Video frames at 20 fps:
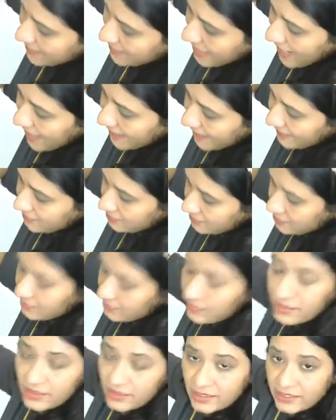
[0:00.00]
line,
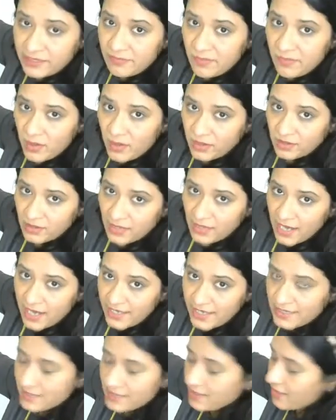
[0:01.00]
really important
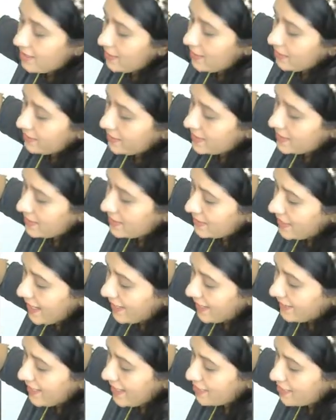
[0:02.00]
guys, this
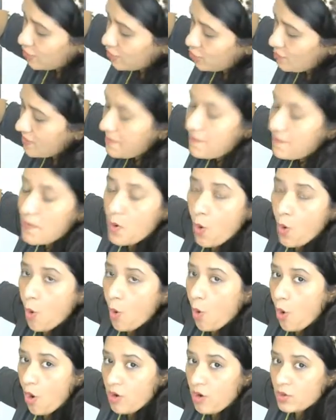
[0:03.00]
line has to be
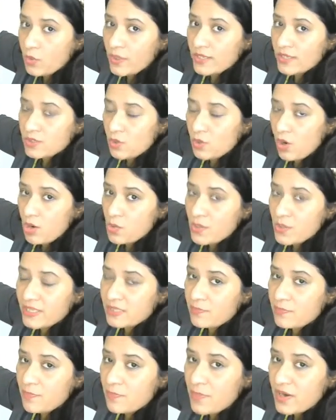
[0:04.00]
always
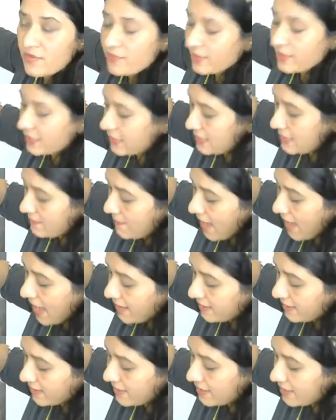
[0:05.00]
perfectly
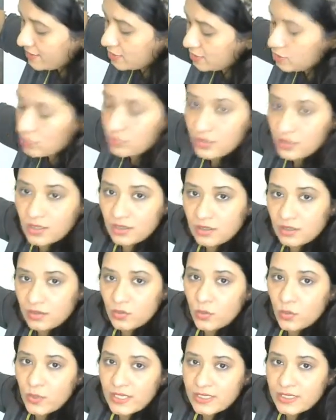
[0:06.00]
parallel to the
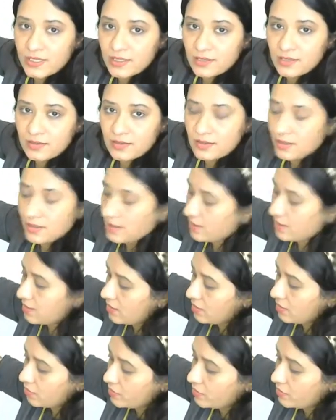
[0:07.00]
waist.
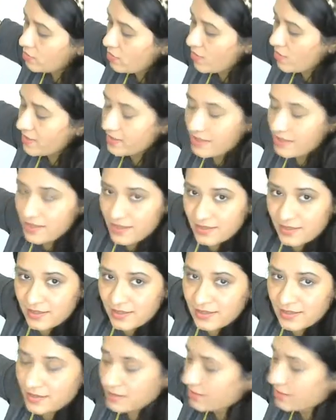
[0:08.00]
We don't want
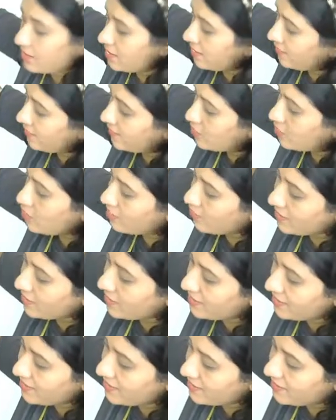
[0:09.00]
this, we don't want
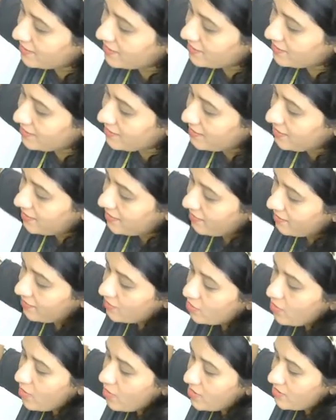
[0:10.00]
this, we
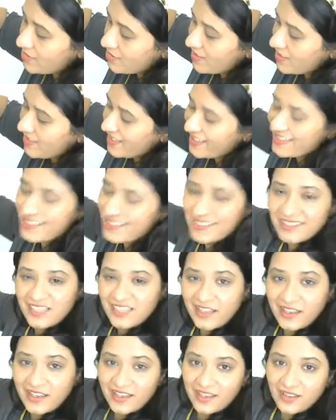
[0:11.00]
don't want to say arey chalta
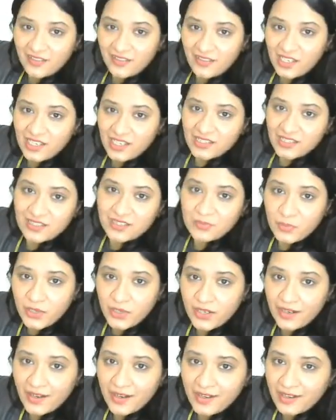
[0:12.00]
hai, we can just put
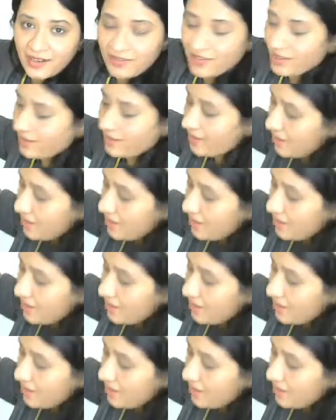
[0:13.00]
it anywhere.